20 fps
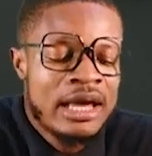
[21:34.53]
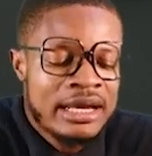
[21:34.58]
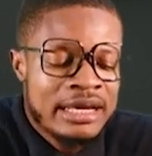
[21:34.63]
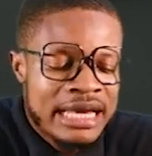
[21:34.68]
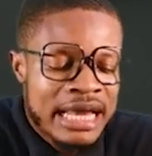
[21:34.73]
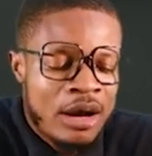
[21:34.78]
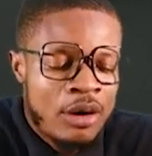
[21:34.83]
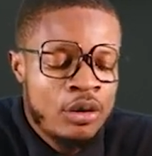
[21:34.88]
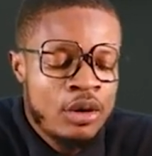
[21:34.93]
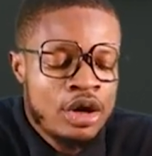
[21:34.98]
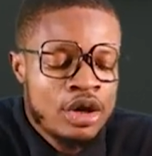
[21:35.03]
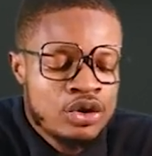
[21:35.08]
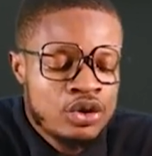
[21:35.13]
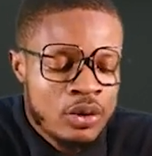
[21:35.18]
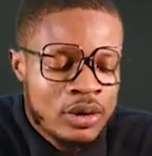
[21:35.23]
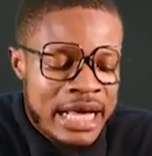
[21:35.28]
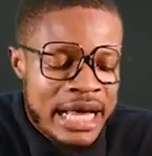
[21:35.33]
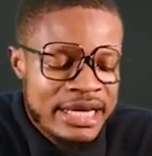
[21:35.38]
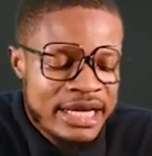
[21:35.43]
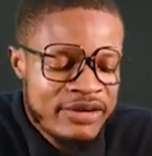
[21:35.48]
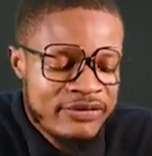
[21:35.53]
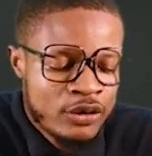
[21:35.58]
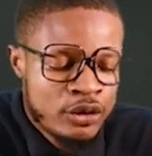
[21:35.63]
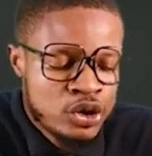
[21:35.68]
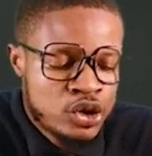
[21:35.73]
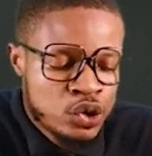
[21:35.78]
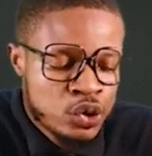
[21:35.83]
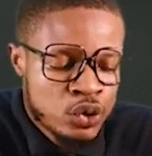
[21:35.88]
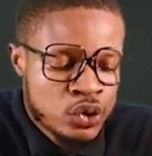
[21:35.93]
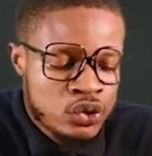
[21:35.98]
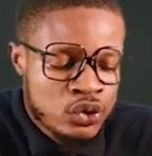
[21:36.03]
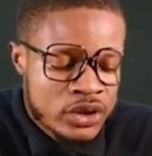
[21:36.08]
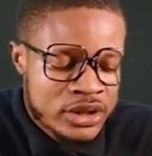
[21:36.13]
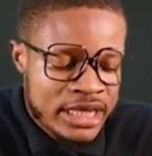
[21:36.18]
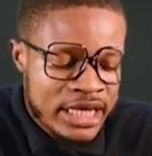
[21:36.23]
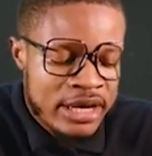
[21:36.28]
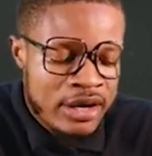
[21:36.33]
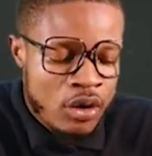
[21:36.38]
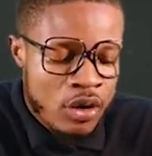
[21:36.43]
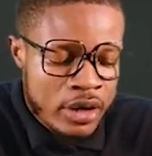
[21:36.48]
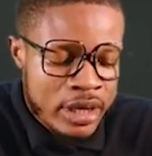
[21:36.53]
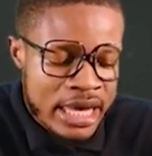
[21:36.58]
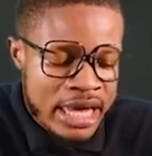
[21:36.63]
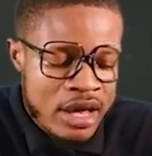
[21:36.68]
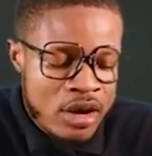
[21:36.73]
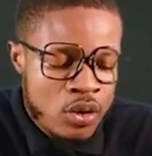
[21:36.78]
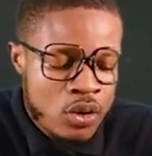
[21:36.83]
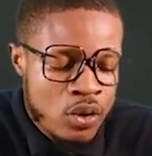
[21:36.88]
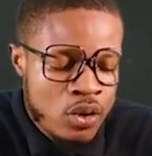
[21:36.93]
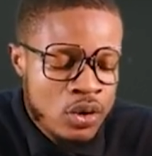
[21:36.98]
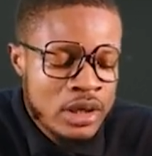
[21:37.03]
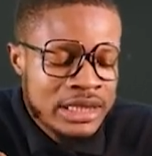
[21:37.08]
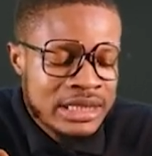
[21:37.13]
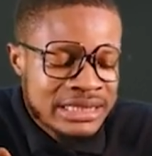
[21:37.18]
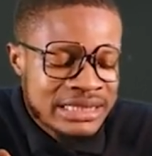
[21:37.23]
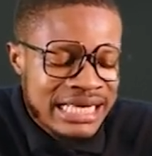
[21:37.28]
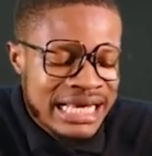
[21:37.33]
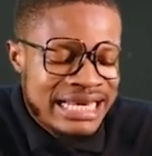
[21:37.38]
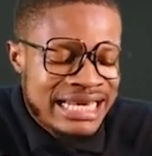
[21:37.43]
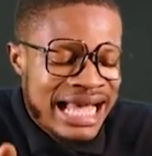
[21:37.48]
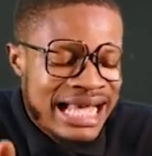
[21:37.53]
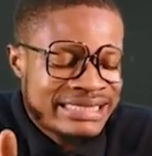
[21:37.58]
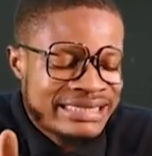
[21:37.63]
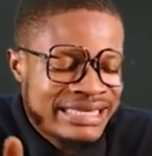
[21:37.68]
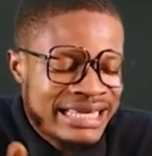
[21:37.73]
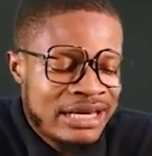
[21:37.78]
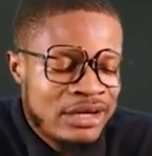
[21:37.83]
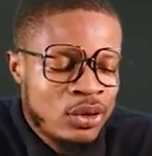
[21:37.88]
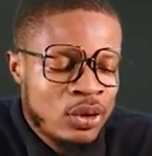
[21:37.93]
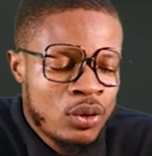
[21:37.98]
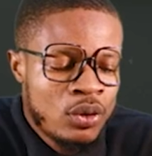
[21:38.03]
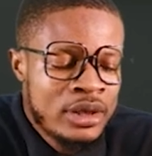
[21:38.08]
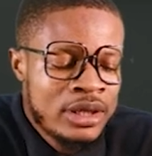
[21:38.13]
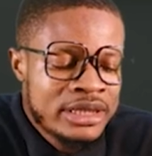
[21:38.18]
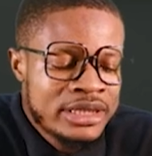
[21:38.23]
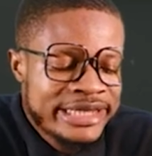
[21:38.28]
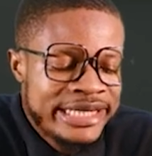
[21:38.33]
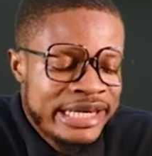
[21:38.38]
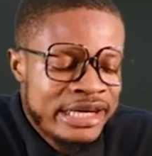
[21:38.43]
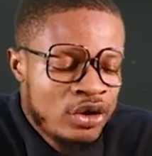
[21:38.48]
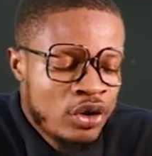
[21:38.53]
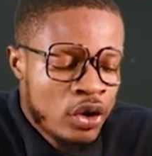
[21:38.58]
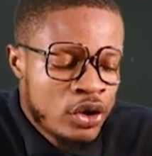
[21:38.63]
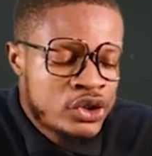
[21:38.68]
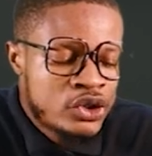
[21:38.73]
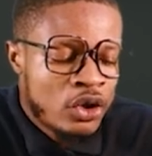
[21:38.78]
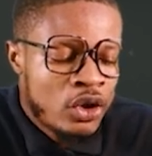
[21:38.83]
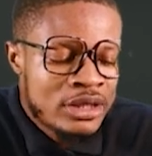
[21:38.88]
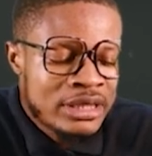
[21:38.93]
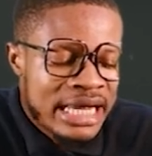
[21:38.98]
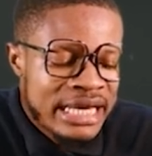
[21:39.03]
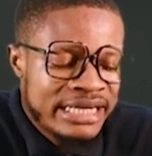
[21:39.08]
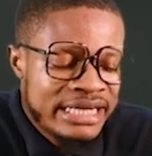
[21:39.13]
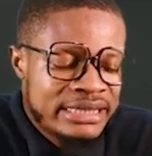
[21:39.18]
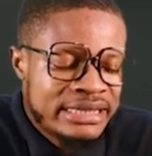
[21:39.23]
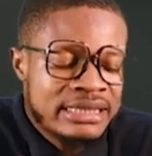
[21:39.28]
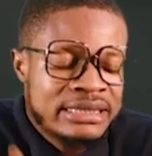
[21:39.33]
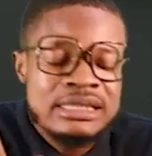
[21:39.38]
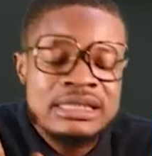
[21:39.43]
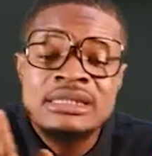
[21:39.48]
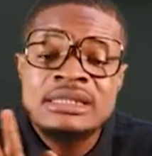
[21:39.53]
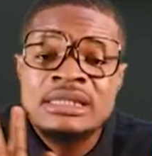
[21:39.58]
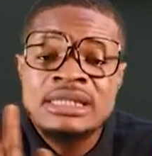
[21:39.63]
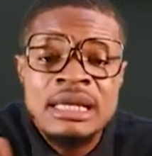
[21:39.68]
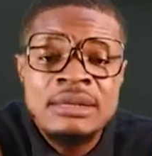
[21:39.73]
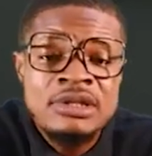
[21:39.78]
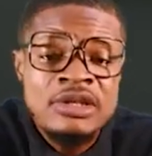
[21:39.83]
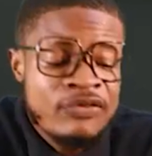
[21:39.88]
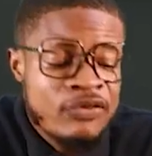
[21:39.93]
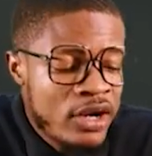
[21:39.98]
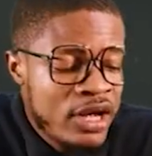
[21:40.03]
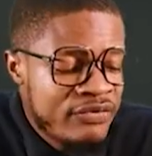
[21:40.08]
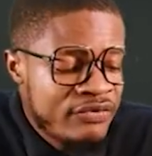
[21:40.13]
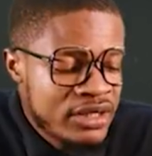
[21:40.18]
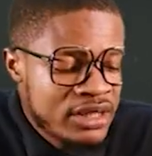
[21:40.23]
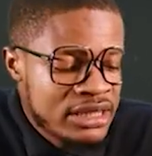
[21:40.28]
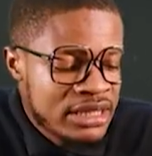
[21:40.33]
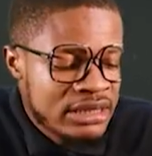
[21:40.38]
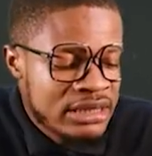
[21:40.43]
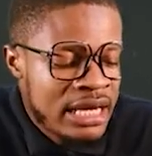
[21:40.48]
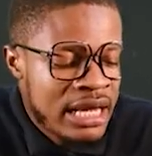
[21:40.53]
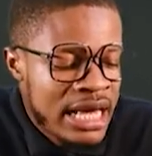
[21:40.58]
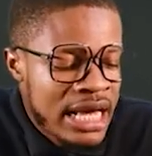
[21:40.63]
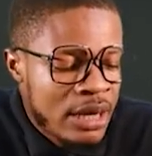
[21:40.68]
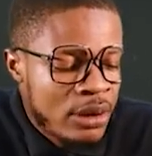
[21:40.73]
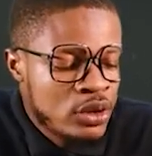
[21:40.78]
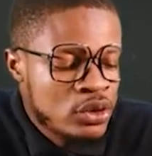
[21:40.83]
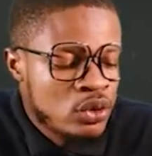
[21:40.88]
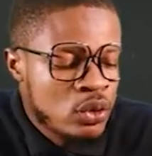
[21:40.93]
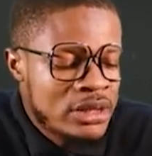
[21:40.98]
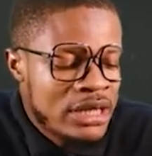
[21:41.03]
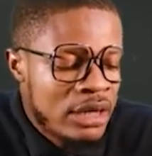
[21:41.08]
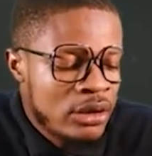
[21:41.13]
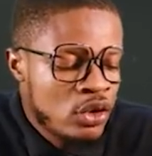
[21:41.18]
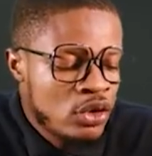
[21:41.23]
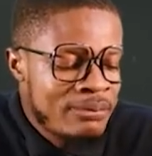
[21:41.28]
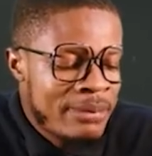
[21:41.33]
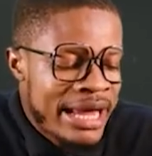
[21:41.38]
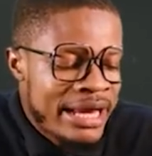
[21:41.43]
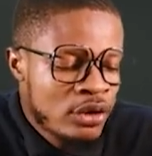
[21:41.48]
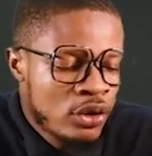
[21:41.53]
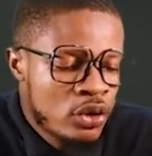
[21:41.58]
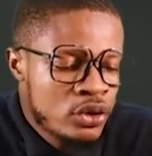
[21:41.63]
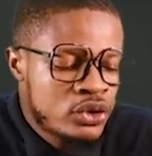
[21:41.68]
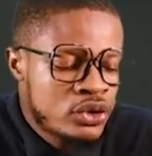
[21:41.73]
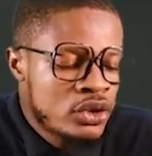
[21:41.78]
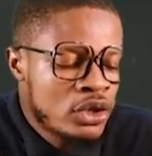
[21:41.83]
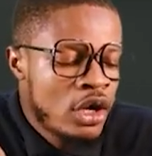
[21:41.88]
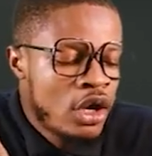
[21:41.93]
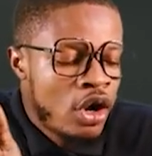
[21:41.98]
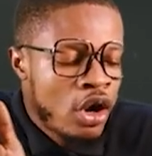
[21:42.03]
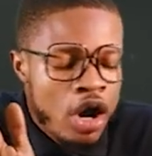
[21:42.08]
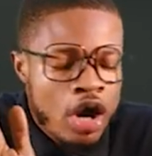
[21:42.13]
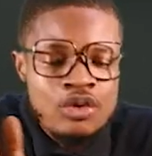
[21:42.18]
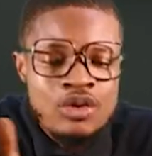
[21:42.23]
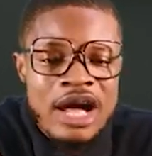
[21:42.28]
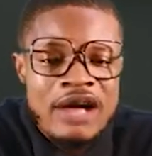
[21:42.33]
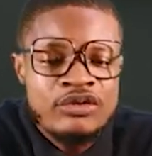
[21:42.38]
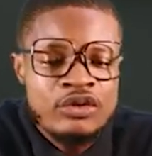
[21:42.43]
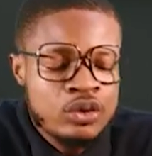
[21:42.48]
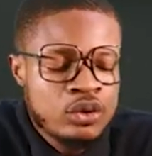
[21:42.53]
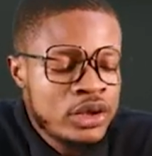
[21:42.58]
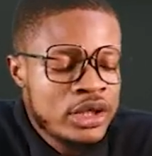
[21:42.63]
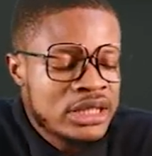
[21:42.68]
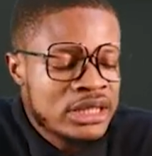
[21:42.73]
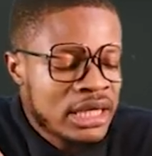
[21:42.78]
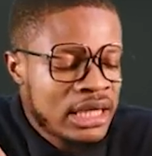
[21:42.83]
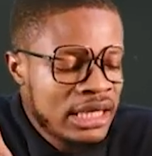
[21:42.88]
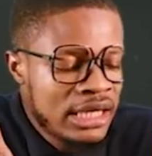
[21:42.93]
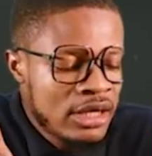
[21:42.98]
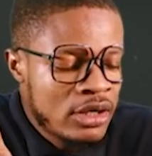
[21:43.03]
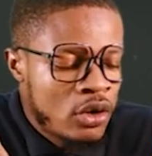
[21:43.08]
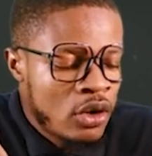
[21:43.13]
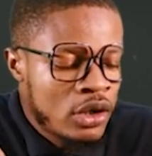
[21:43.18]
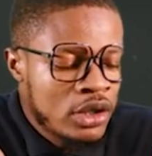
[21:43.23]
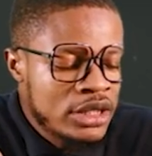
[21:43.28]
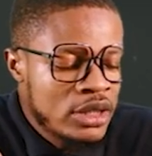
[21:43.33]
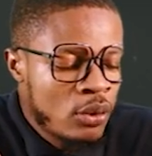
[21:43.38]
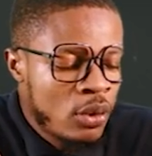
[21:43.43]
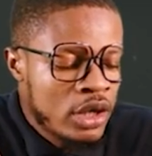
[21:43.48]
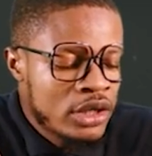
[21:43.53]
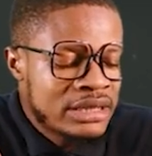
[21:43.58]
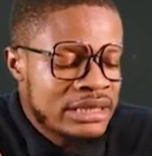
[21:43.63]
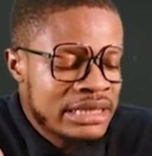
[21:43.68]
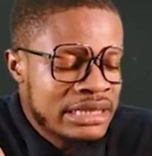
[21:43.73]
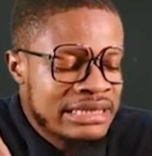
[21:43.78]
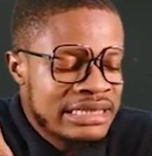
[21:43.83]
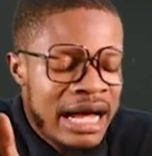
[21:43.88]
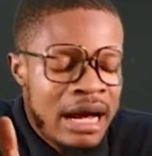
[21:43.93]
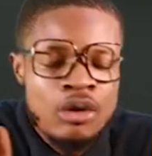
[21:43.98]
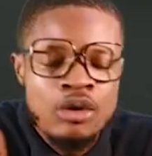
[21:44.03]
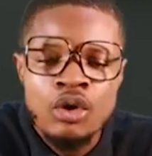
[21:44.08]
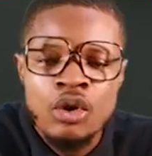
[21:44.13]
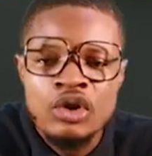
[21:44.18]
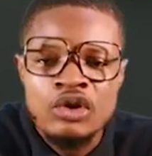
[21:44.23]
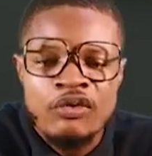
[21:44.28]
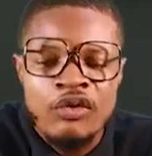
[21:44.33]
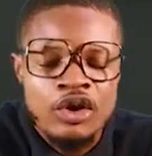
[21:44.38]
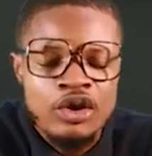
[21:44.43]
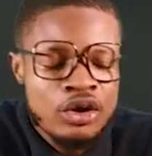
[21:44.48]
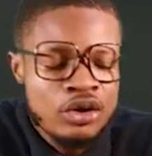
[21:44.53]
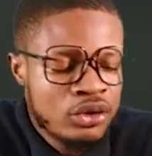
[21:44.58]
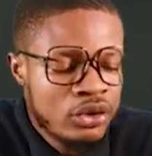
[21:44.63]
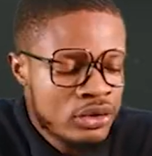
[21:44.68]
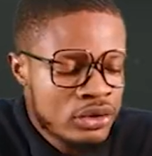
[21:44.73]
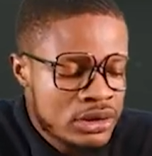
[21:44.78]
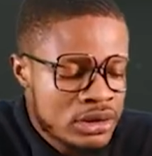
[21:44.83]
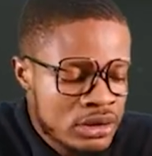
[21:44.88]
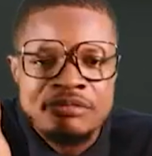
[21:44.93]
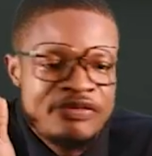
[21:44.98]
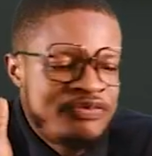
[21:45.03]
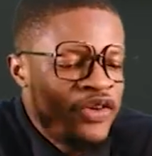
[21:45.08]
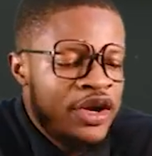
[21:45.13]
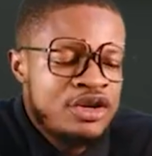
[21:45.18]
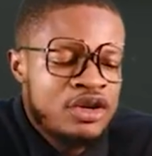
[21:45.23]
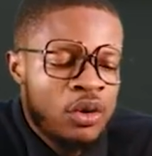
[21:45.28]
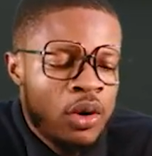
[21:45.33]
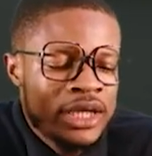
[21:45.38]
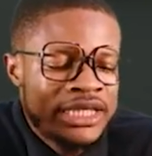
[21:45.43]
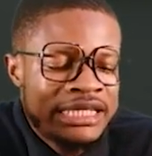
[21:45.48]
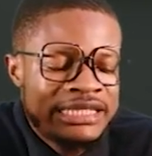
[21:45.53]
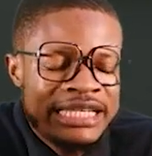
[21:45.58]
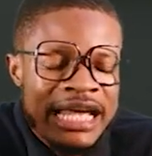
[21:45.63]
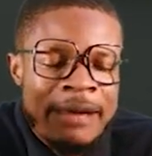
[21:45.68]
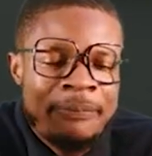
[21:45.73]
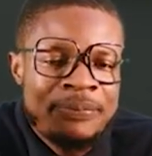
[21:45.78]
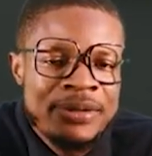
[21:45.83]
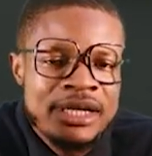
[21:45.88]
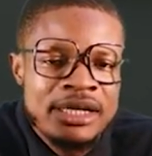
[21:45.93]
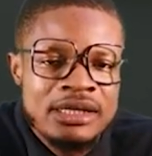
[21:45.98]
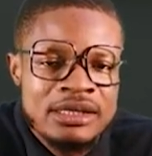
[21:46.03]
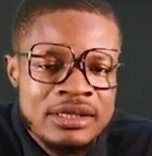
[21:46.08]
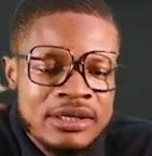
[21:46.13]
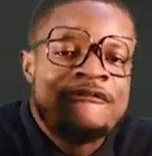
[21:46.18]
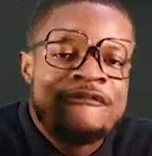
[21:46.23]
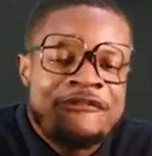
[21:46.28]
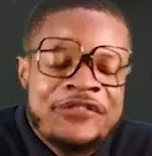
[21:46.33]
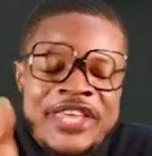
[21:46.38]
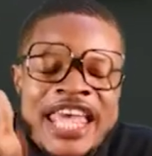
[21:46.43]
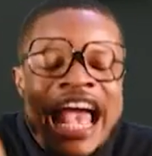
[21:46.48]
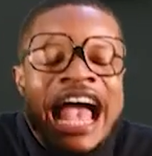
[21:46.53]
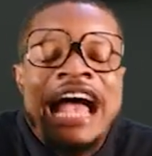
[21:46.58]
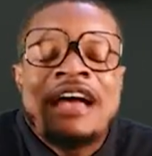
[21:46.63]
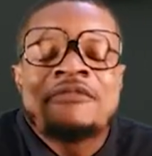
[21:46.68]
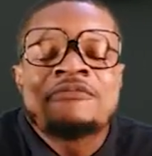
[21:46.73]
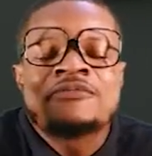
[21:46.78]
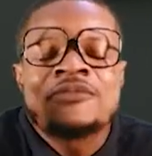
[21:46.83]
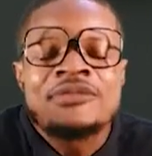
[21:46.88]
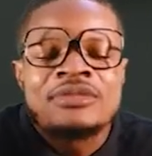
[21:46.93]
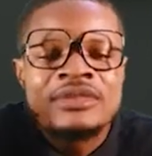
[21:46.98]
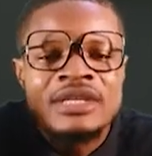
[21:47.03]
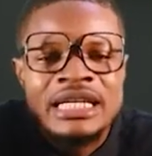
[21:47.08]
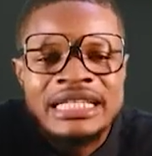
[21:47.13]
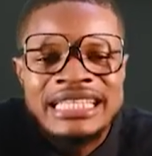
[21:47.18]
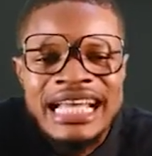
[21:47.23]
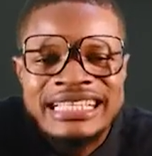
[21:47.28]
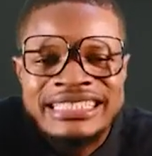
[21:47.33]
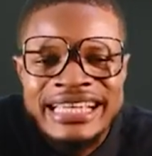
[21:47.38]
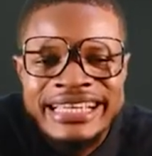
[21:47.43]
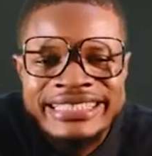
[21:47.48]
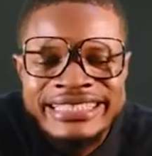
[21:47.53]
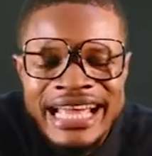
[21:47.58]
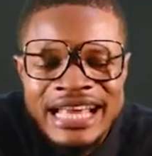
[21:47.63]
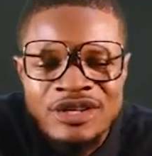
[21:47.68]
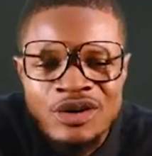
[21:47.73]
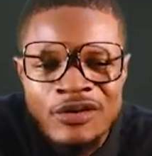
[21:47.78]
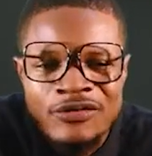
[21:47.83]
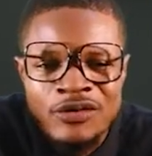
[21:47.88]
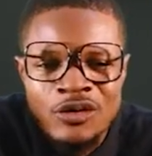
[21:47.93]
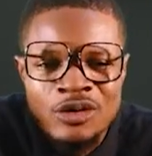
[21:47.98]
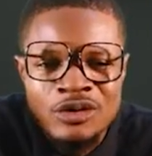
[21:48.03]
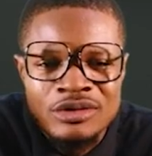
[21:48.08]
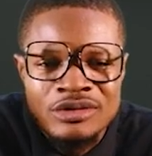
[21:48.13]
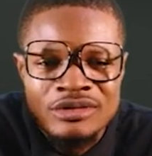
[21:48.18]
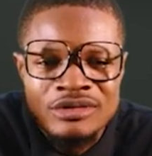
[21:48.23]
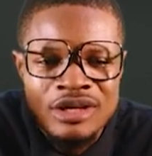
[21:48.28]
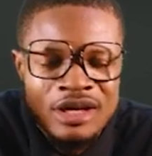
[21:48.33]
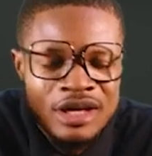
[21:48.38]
Now, you can even choose to say, okay, sir, that's the notes underneath it. It's the same thing for everything. I want to download my notes. All you have to do is click on the download for your notes. Before you know what is happening, it has entered your phone.